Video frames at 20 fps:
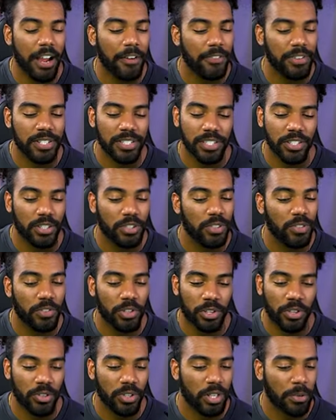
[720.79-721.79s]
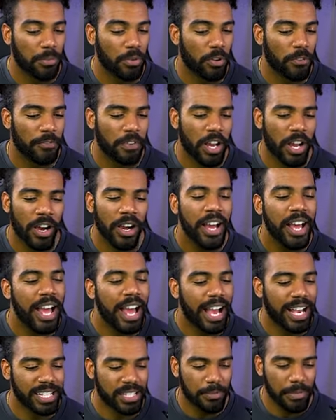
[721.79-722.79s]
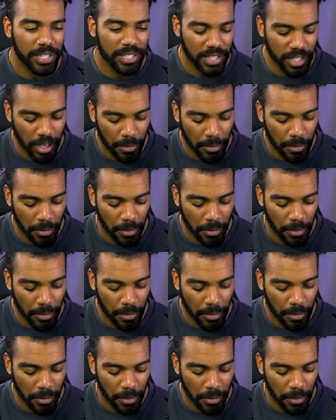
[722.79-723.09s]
Every single recruiting profile has him as the